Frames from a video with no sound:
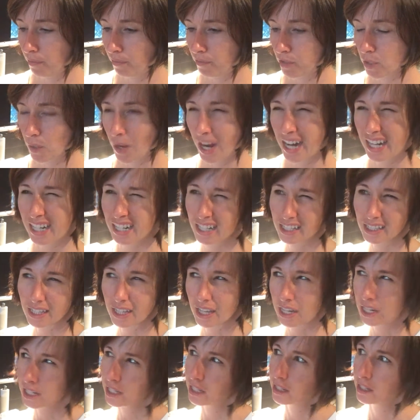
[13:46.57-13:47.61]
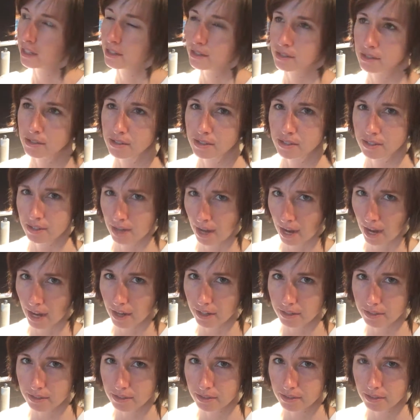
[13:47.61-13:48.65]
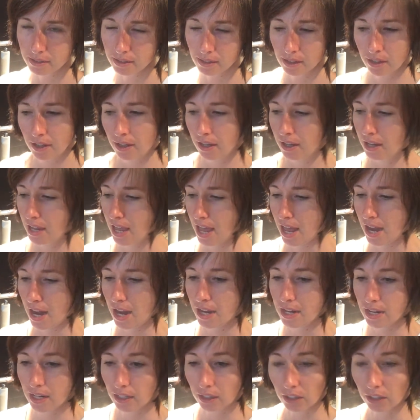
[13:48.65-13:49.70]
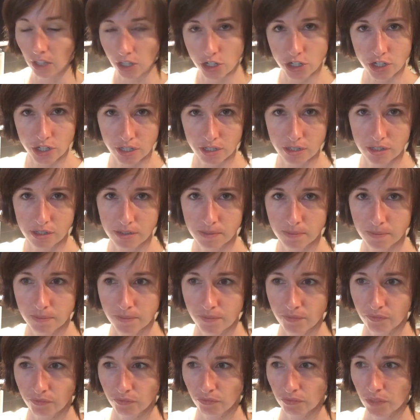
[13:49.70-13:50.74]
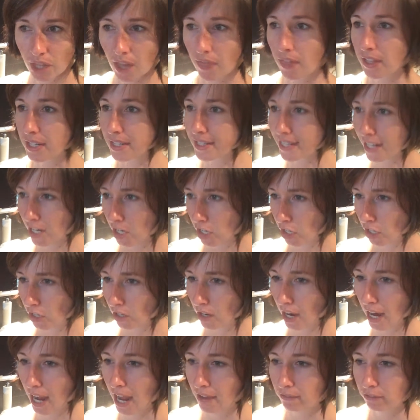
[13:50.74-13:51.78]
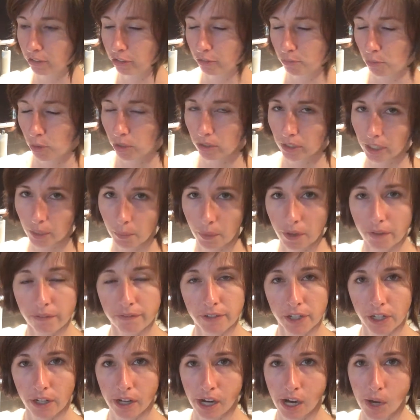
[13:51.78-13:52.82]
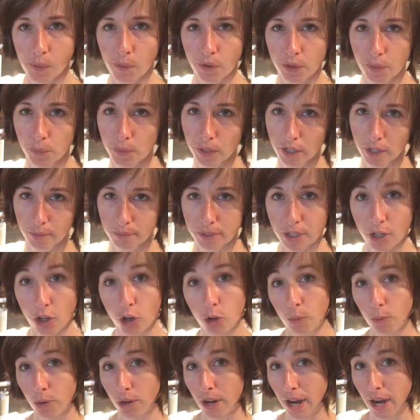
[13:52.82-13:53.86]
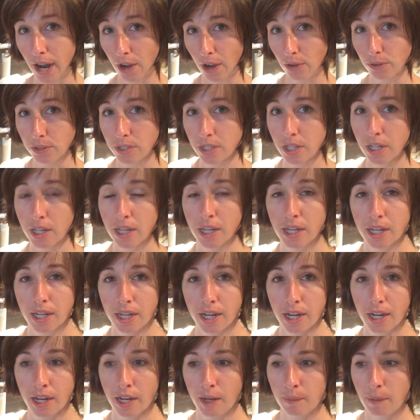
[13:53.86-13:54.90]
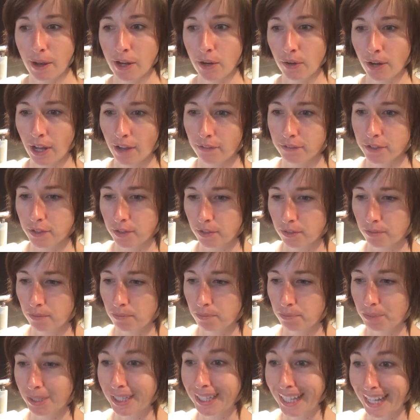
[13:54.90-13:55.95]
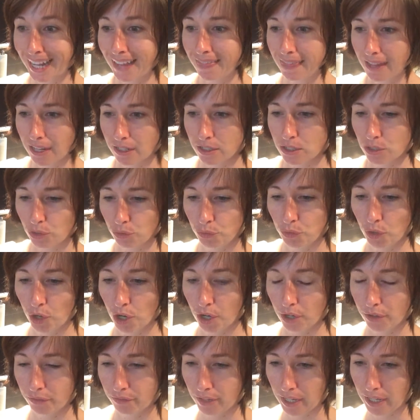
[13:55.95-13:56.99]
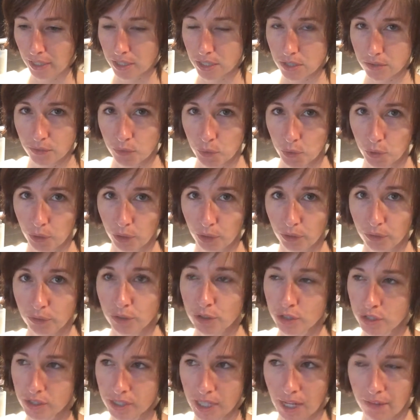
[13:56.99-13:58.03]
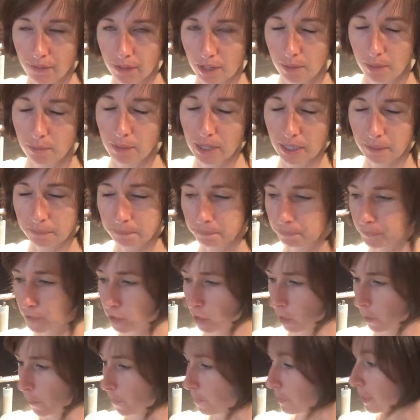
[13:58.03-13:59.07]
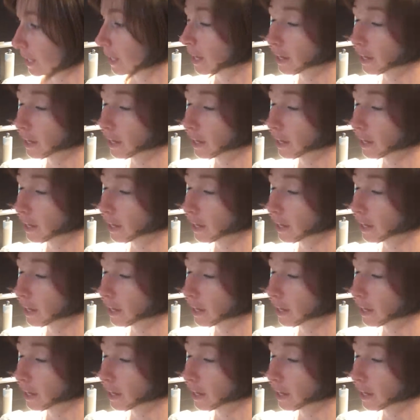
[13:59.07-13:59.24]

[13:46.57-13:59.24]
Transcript: So I need like snacks and I need lunches. And then dinner, I have a little more leeway to figure out whether we're going to be home or out. I don't have to plan that so far in advance for just Kevin and me. So